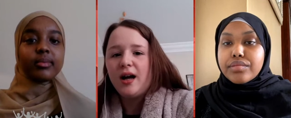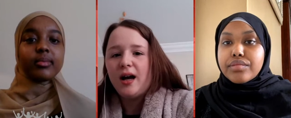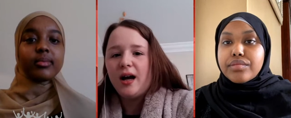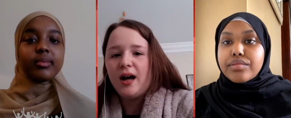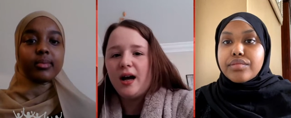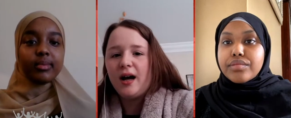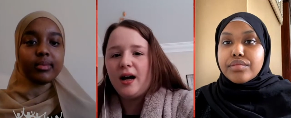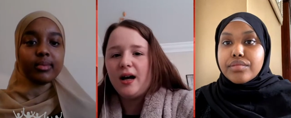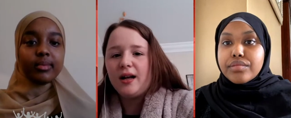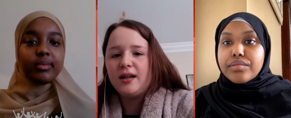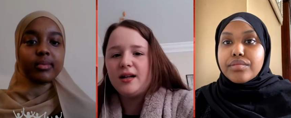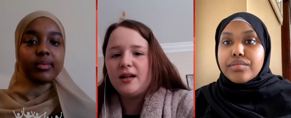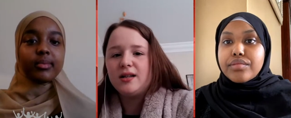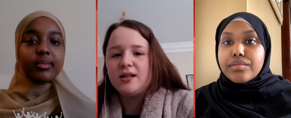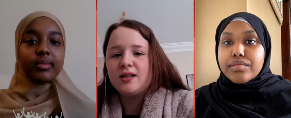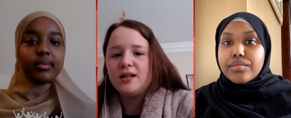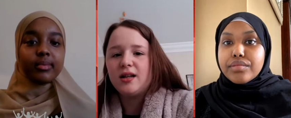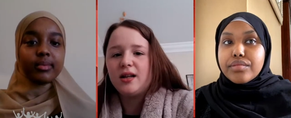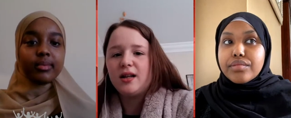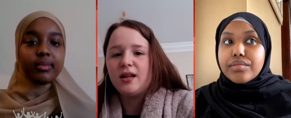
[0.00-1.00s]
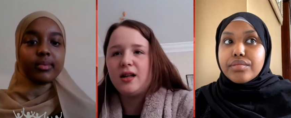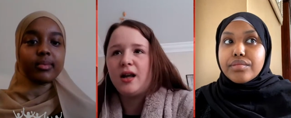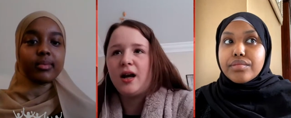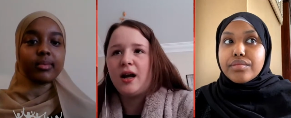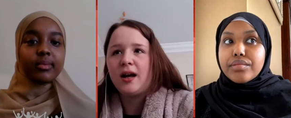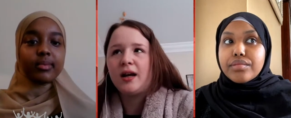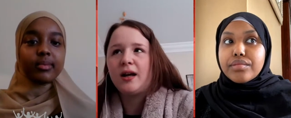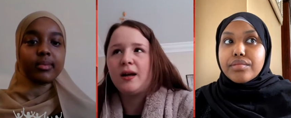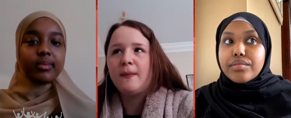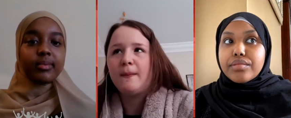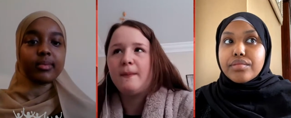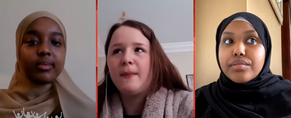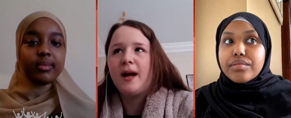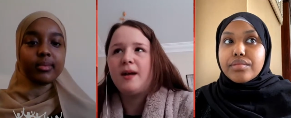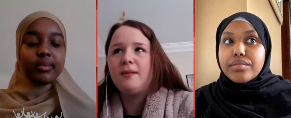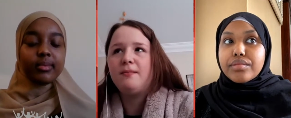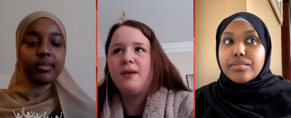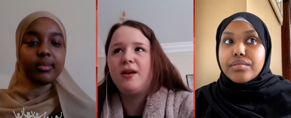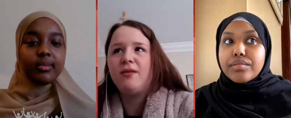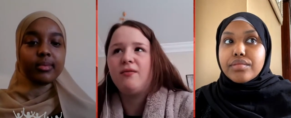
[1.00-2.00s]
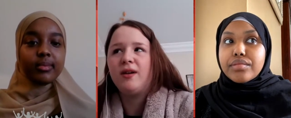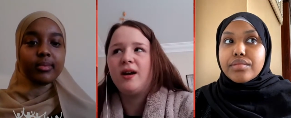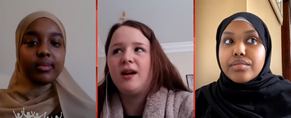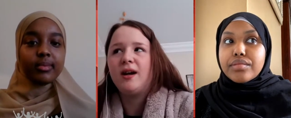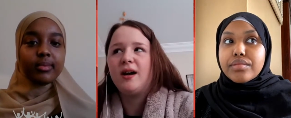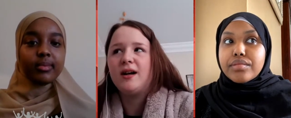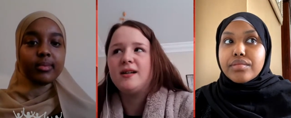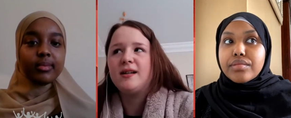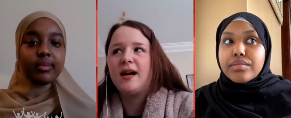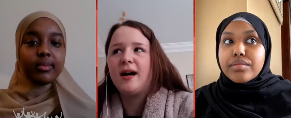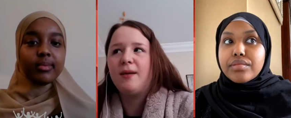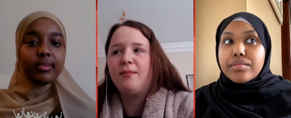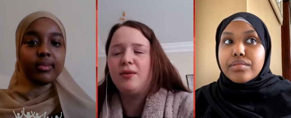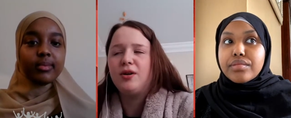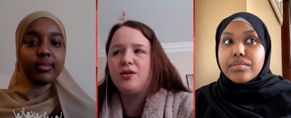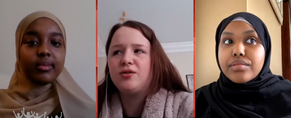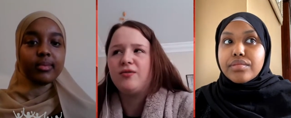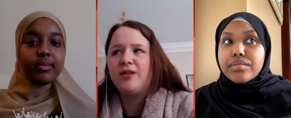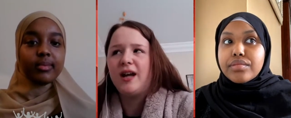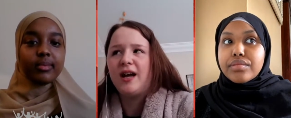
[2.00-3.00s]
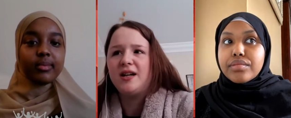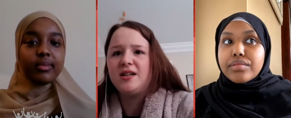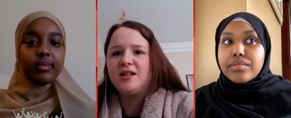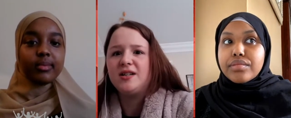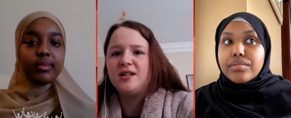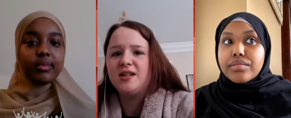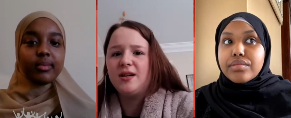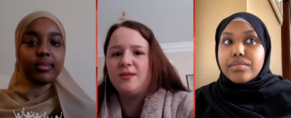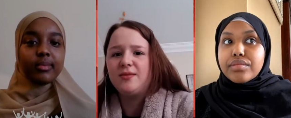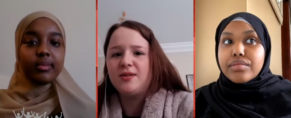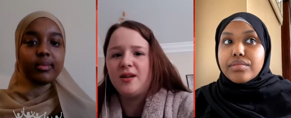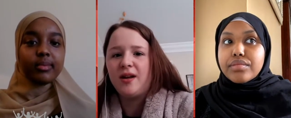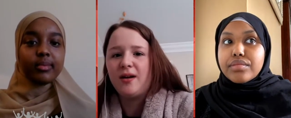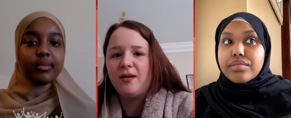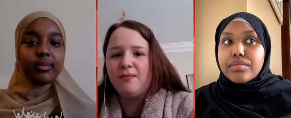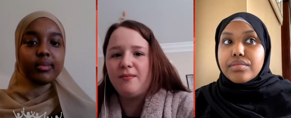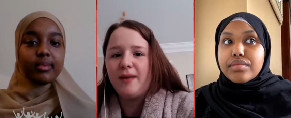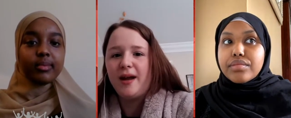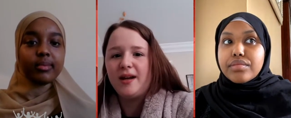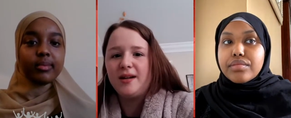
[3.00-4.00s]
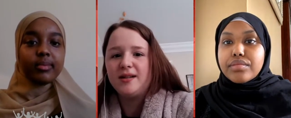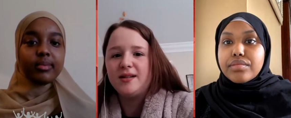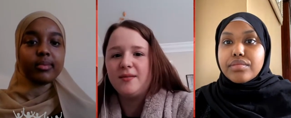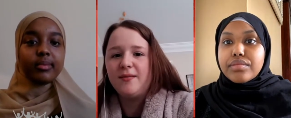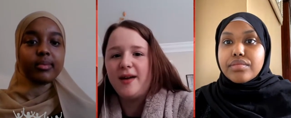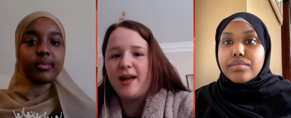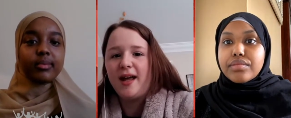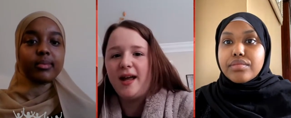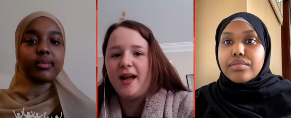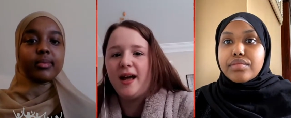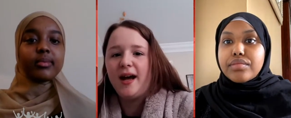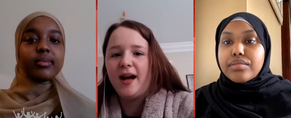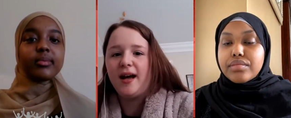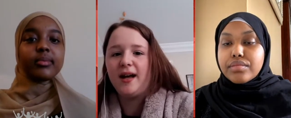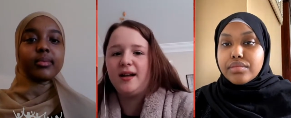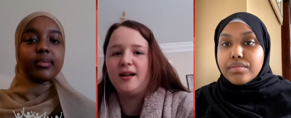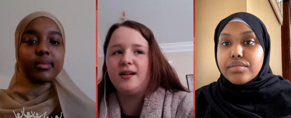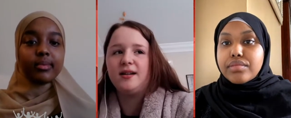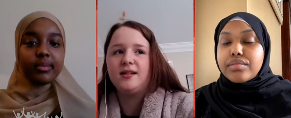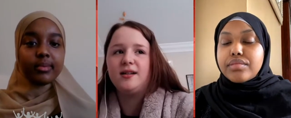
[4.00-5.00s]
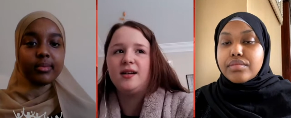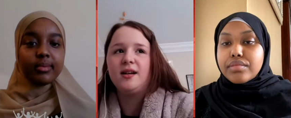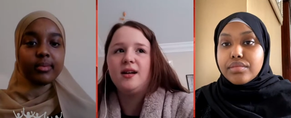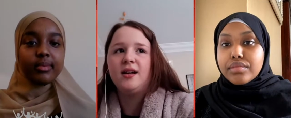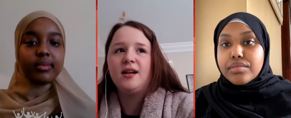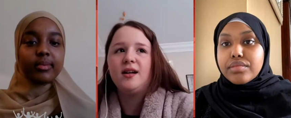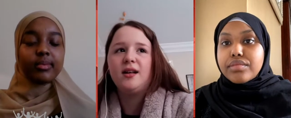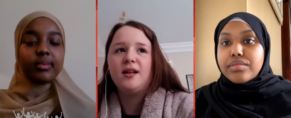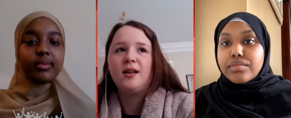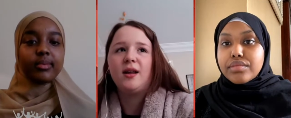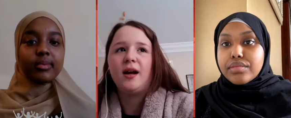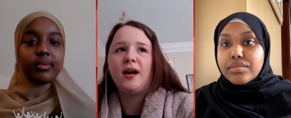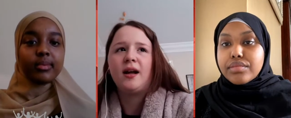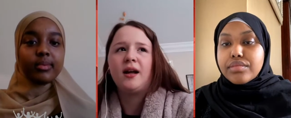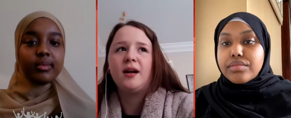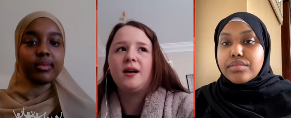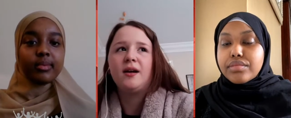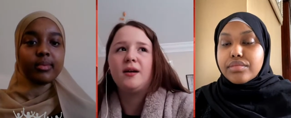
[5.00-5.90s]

Speaker 1: mm. and like made me realize how much relationships like meant to me and like